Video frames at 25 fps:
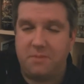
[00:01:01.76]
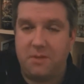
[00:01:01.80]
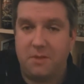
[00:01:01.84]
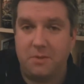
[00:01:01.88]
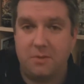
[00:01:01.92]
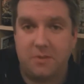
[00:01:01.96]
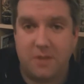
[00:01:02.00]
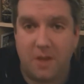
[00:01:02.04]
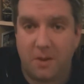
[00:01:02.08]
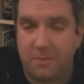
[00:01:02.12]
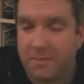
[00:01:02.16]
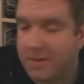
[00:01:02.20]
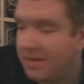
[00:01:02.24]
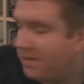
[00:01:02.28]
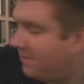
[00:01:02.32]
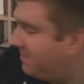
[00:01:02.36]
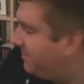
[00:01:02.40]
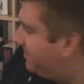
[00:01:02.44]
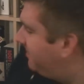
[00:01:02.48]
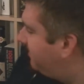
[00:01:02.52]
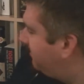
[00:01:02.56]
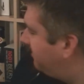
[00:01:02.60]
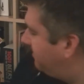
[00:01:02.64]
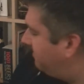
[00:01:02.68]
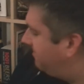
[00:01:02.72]
you tell me.
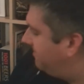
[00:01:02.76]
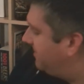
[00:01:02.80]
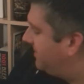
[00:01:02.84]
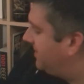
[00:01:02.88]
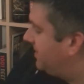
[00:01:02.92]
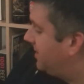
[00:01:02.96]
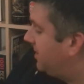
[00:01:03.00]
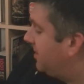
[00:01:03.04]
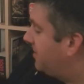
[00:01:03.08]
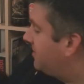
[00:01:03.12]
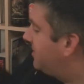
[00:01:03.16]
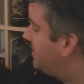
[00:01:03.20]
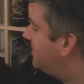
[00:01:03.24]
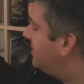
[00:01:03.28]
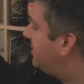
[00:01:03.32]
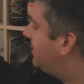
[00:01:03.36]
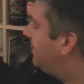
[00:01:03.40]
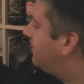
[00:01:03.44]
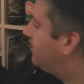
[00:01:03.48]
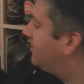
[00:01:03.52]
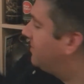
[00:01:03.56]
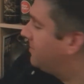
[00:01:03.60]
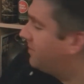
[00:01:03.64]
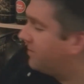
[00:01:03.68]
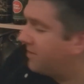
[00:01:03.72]
Sinosity
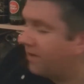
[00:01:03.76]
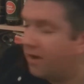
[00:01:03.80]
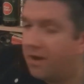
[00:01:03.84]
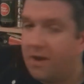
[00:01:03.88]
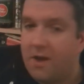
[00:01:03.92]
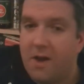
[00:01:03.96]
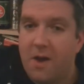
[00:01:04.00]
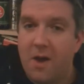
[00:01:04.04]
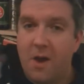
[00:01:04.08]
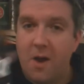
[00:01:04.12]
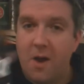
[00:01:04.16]
of some sort.